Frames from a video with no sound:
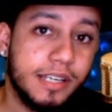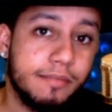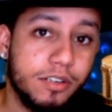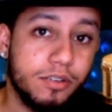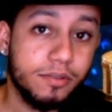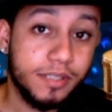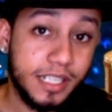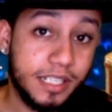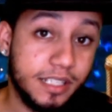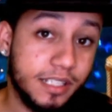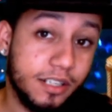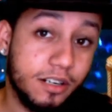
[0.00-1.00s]
I'm your host, Ian
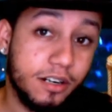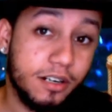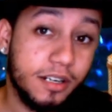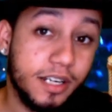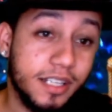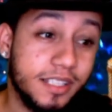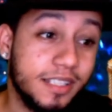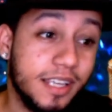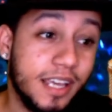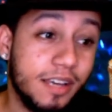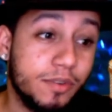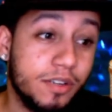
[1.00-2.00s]
Elliott-Carter, and
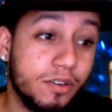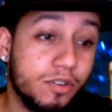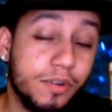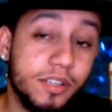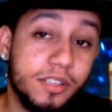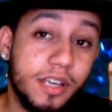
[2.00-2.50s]
today we are going